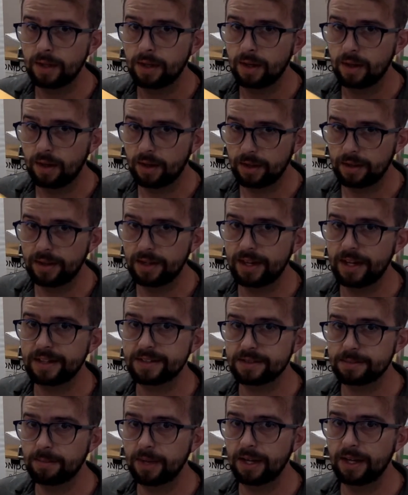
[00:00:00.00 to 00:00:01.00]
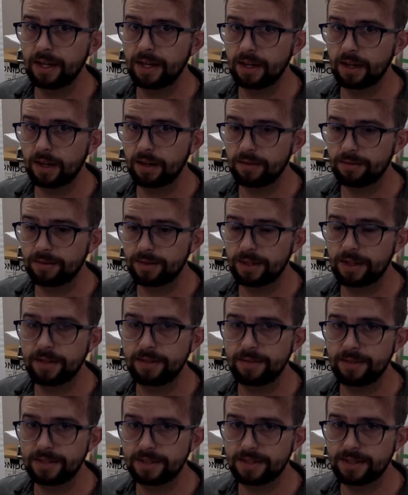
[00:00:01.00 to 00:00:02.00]
on the next Monday often if
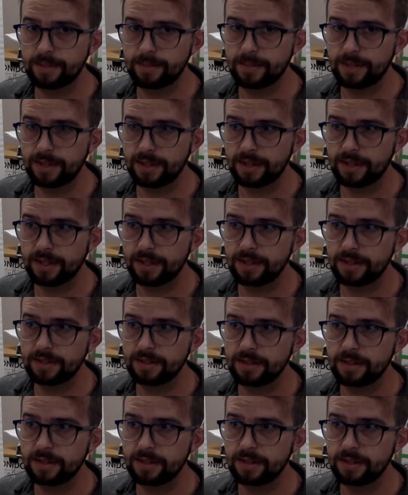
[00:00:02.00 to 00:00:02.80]
it's something that